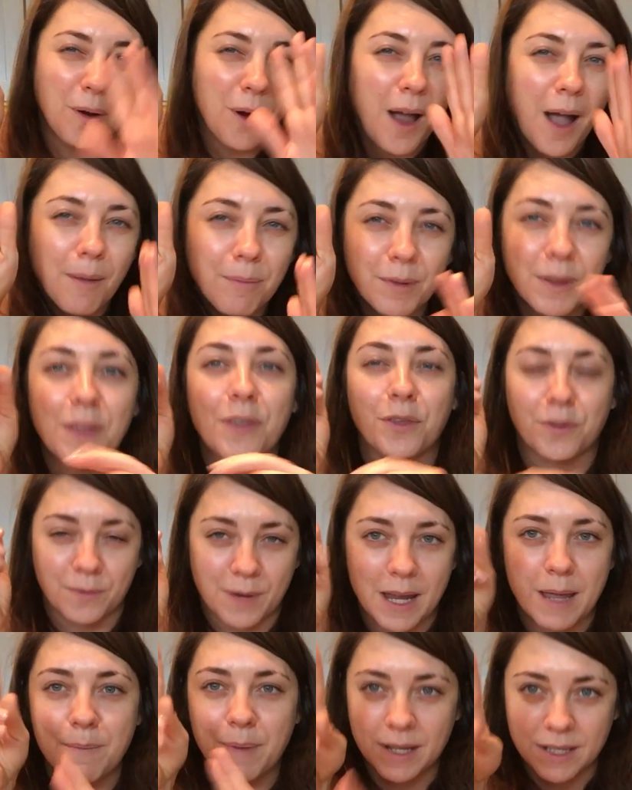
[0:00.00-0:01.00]
probably
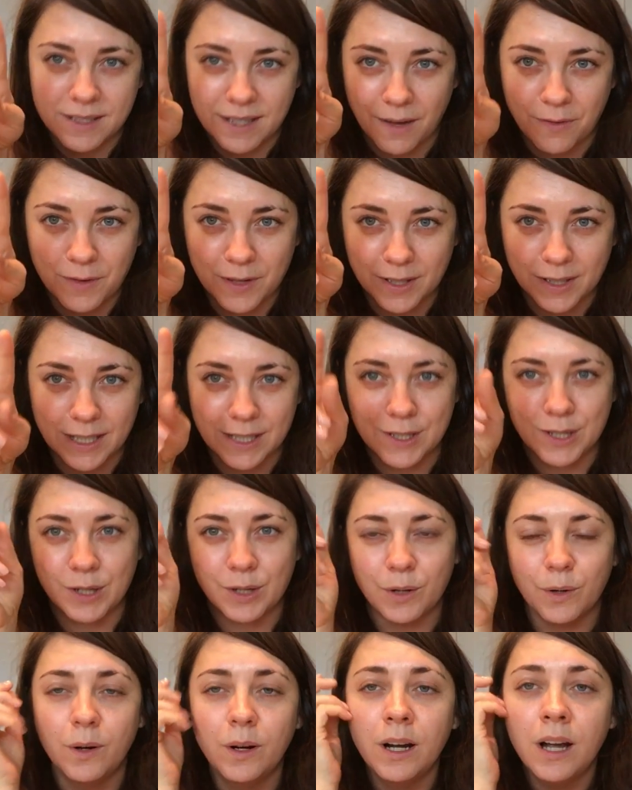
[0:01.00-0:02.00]
3, but definitely
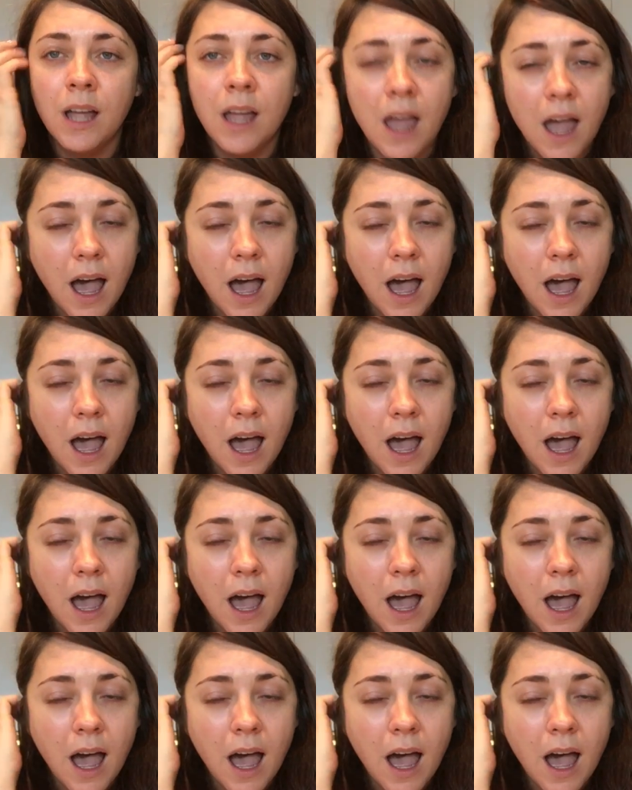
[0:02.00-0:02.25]
2,